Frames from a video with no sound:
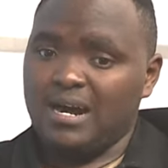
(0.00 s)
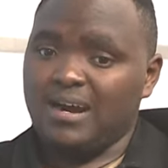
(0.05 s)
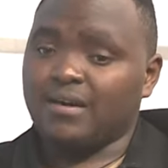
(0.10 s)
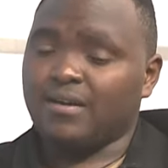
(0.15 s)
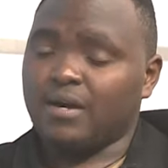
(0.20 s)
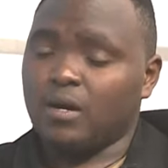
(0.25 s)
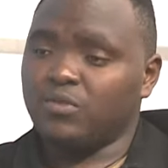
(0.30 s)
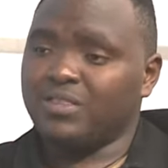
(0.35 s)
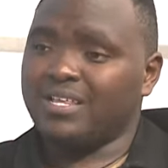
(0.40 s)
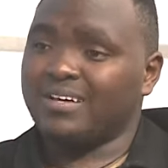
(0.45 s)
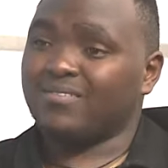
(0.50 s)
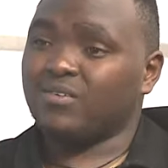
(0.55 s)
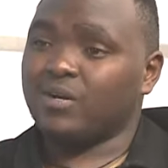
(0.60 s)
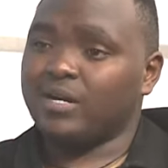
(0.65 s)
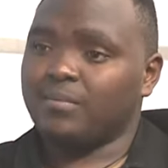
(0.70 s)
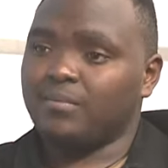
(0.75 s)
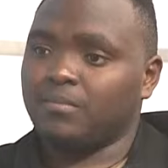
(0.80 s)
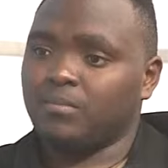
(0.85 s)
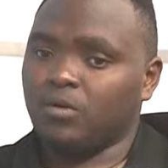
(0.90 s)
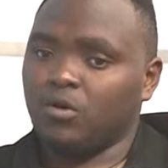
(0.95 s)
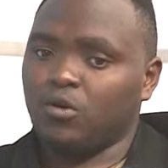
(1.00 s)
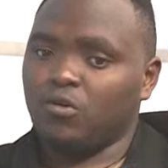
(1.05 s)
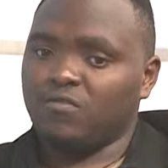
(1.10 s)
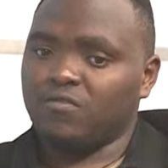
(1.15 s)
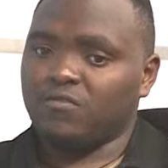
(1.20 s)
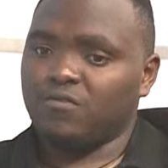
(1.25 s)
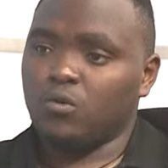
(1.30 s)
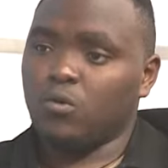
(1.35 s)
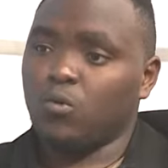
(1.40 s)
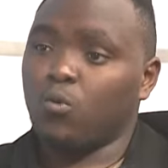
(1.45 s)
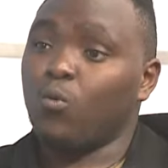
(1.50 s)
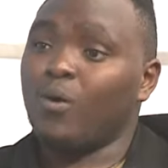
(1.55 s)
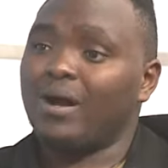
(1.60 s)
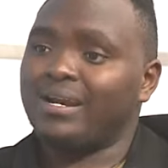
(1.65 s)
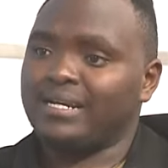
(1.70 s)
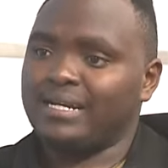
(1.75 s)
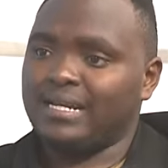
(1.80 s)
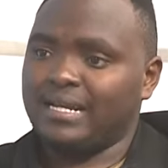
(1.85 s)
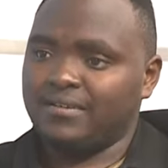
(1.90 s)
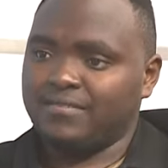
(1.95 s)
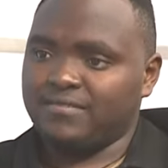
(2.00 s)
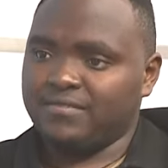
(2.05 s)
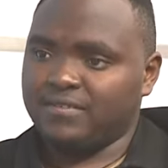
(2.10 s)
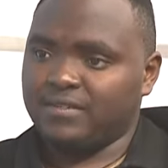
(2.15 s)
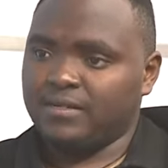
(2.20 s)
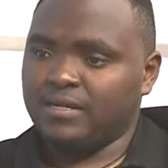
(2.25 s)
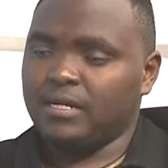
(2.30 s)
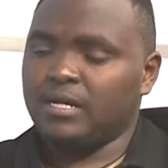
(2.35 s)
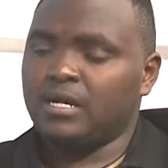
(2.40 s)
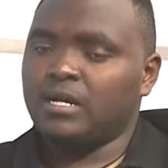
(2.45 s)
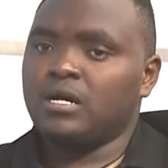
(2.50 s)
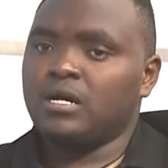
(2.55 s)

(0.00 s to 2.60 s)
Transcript: around the realm of wildlife. Yeah.